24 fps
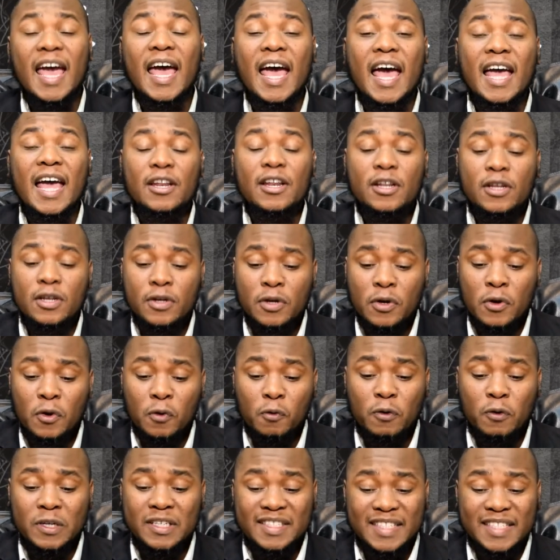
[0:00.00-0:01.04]
and
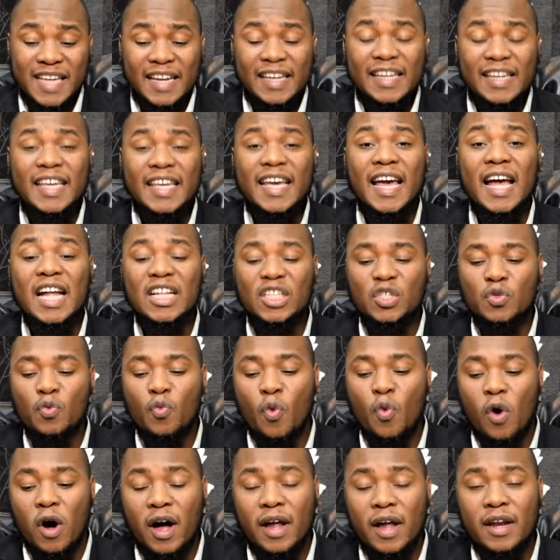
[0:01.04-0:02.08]
resilient
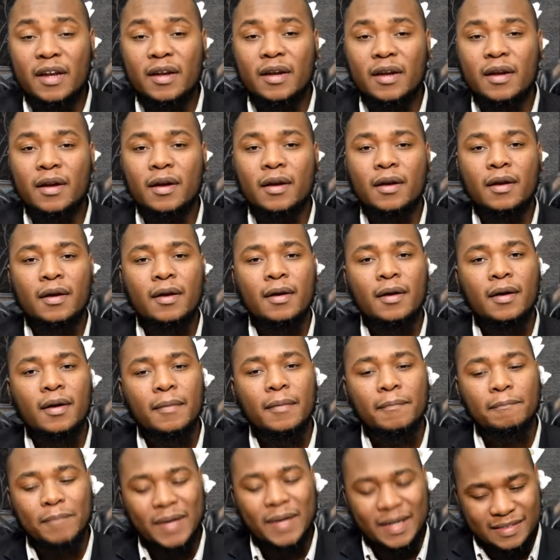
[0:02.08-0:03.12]
one,
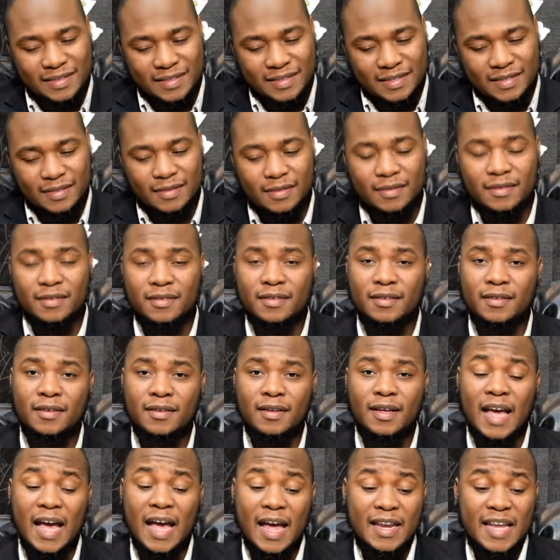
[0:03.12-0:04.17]
but,
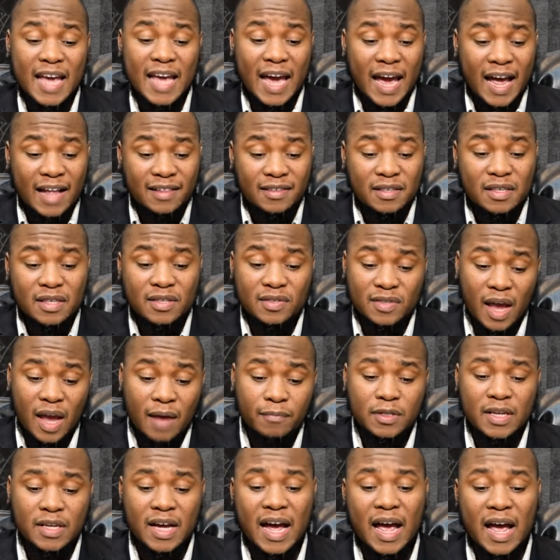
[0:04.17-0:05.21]
and at the
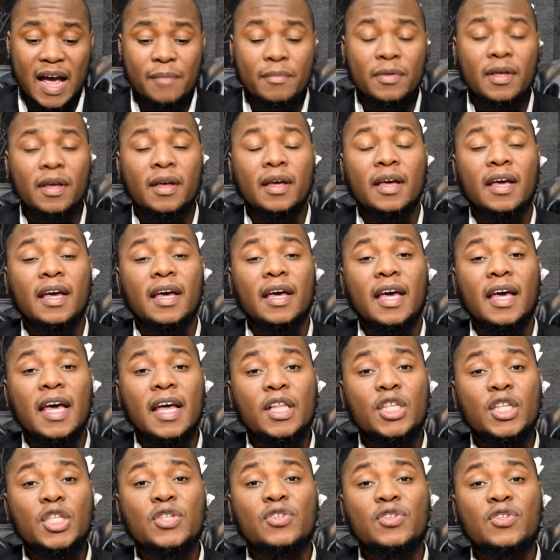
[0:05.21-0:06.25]
same time,
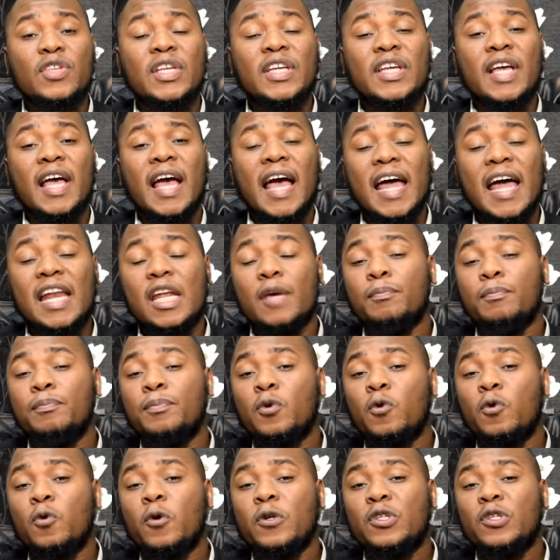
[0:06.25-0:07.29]
it's an
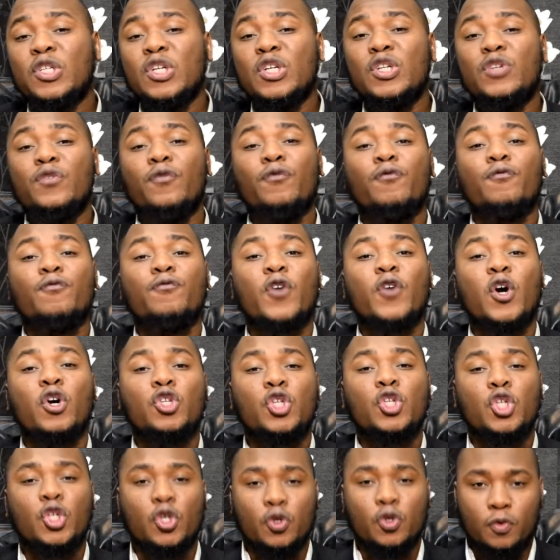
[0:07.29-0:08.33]
important
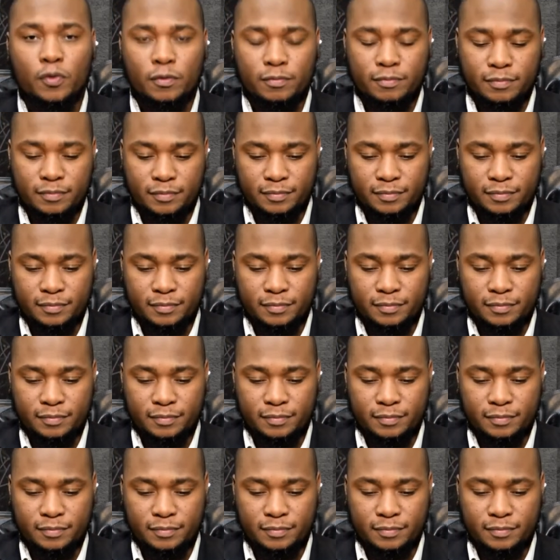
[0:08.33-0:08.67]
virtue.